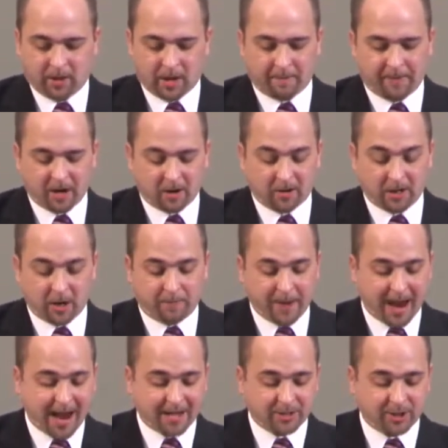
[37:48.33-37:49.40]
a parallel
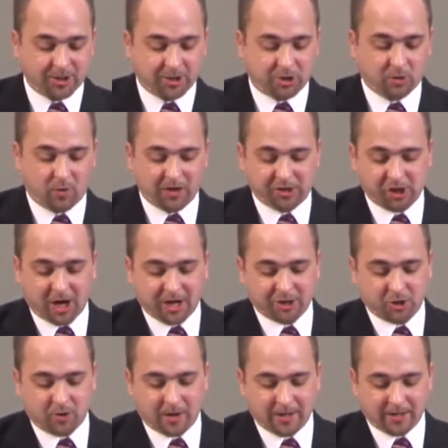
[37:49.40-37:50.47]
passage to what
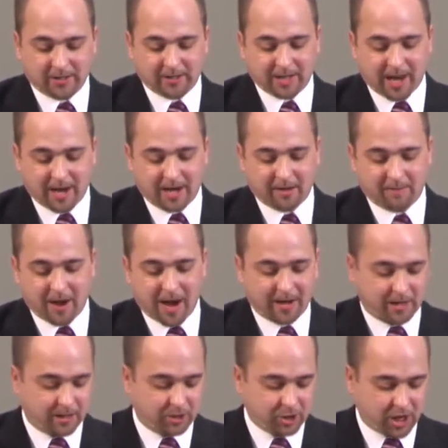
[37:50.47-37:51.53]
Joshua is saying
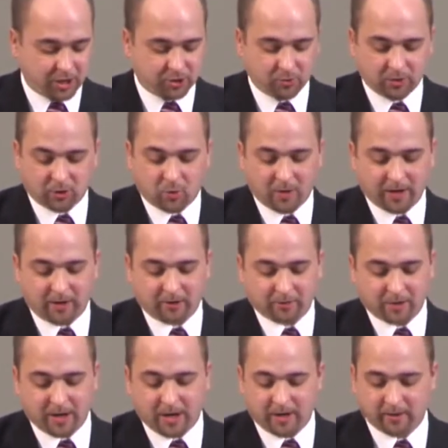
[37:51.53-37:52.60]
back in Joshua
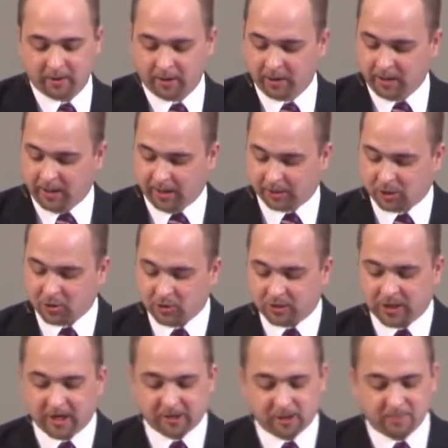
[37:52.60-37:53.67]
23. It's New
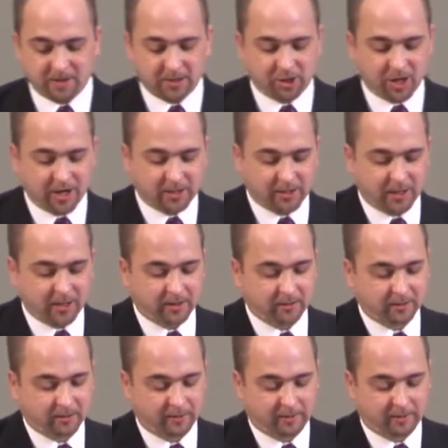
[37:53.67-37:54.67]
Testament chastening.